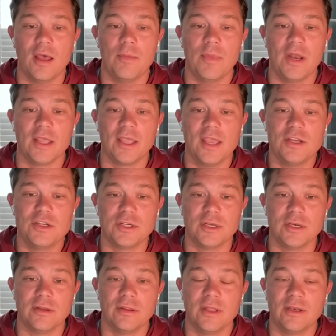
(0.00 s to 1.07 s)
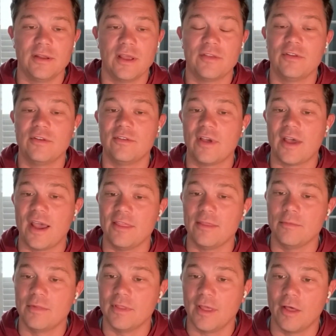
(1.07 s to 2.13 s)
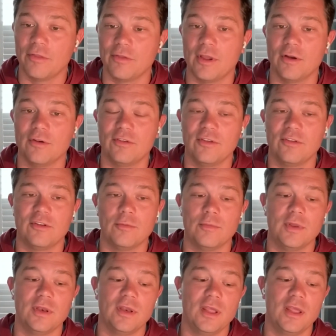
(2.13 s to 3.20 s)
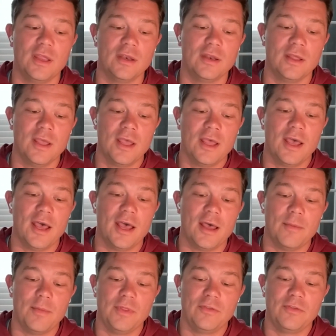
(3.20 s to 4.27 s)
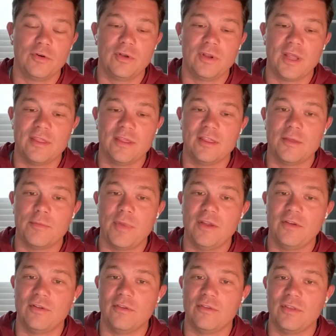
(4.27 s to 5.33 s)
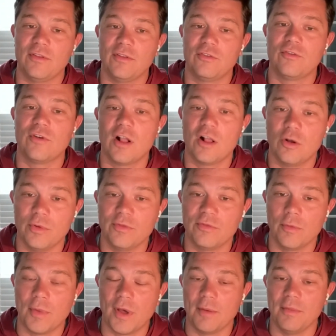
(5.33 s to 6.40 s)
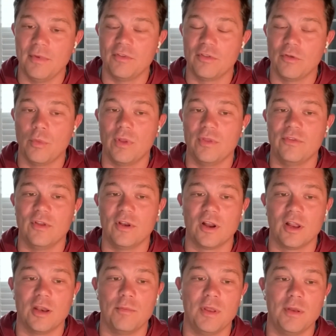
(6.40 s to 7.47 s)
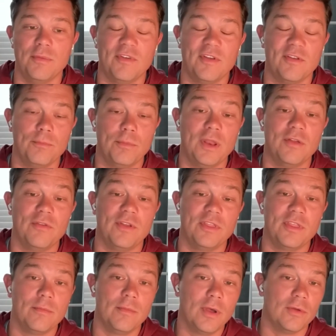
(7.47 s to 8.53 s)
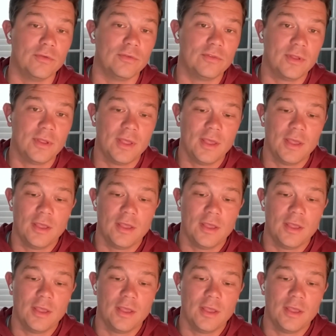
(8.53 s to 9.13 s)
medication that doesn't tie them to the healthcare system. And certainly, I think the patients that struggle with phlebotomies are the ones that are going to benefit the most.